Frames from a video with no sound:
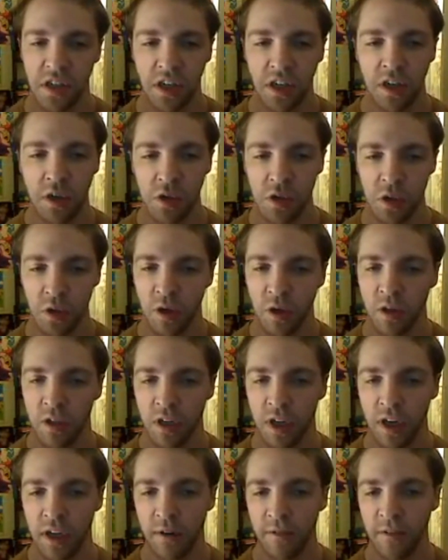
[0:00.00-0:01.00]
and user
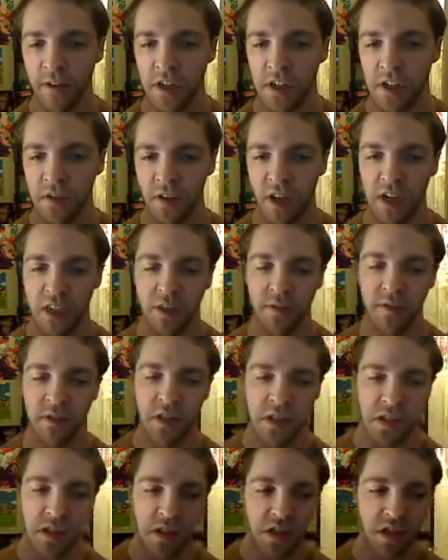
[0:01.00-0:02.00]
interface
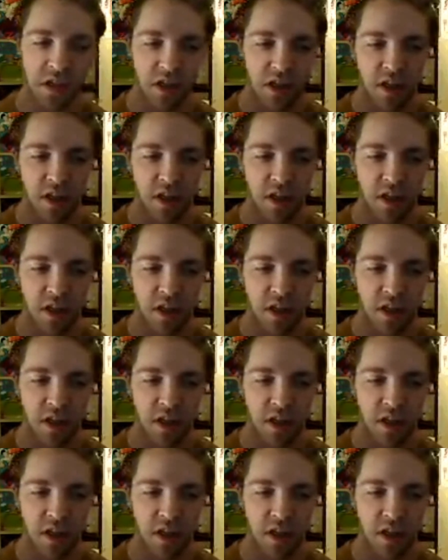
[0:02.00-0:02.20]
philosophies